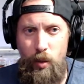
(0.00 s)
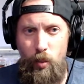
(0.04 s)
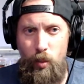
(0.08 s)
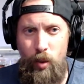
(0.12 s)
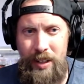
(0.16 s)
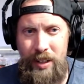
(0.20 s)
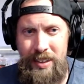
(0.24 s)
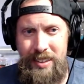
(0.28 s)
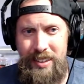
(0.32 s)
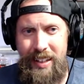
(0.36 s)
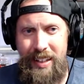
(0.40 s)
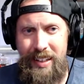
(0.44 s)

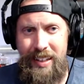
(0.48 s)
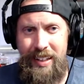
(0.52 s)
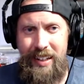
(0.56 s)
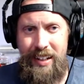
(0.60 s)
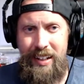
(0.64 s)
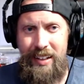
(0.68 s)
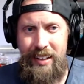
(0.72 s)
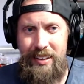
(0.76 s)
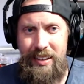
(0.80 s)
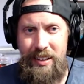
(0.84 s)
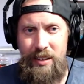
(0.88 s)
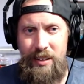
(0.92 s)
once they
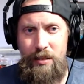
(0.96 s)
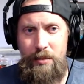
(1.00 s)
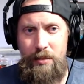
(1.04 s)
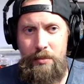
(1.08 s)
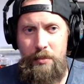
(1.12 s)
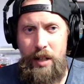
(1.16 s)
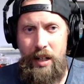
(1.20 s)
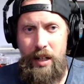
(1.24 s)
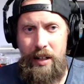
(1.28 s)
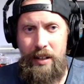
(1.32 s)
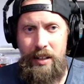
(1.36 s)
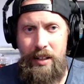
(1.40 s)
get a little
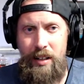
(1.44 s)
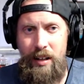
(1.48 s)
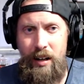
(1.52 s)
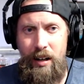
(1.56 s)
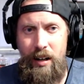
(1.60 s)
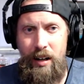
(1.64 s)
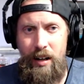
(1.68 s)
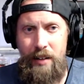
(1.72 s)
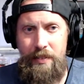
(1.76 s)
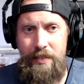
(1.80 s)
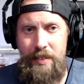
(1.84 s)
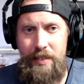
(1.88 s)
money
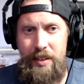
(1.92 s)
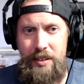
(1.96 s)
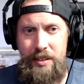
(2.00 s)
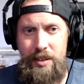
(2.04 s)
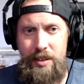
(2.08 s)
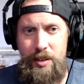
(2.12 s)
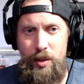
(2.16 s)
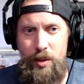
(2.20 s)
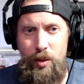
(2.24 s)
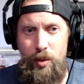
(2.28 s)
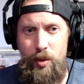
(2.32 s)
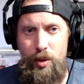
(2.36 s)
off
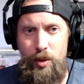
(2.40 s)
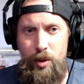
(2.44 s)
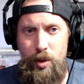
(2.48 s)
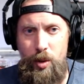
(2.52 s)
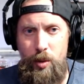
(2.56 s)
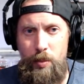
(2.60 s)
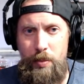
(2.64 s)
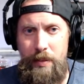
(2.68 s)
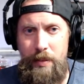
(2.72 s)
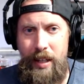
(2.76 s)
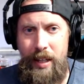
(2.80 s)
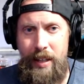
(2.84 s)
this
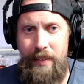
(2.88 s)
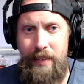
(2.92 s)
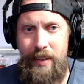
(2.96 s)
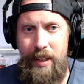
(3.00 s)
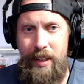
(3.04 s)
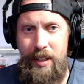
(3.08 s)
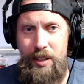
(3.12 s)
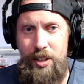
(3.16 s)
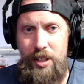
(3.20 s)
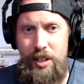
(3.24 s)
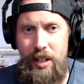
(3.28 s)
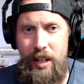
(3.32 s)
YouTube thing,
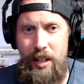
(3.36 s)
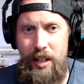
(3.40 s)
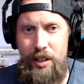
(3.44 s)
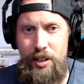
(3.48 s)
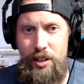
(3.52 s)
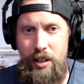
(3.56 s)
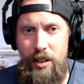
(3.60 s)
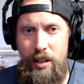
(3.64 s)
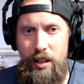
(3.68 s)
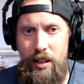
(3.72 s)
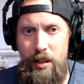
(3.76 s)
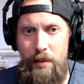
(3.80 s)
they
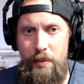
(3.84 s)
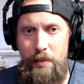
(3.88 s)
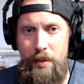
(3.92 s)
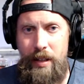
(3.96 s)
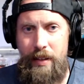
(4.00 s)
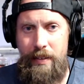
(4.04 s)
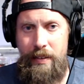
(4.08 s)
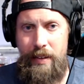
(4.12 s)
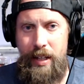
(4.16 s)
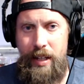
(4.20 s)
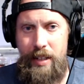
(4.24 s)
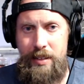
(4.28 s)
change up,
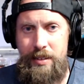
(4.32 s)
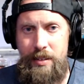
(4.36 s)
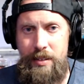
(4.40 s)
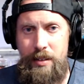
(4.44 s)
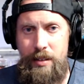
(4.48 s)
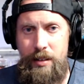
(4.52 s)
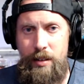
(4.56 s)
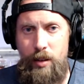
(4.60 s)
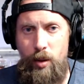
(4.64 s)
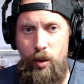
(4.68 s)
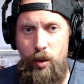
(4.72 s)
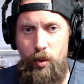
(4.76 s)
and that's
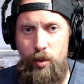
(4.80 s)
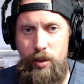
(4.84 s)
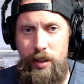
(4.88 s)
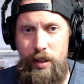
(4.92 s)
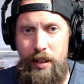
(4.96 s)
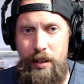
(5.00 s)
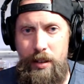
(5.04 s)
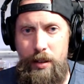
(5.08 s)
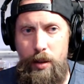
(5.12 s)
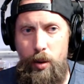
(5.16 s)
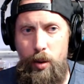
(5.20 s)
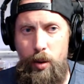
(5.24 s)
their
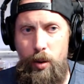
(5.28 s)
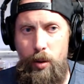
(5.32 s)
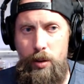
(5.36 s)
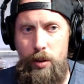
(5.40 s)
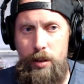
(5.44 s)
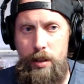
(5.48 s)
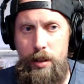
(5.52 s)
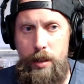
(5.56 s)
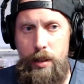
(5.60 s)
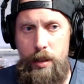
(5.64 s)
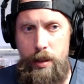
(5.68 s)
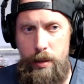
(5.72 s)
only
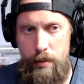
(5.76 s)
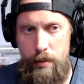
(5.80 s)
goal.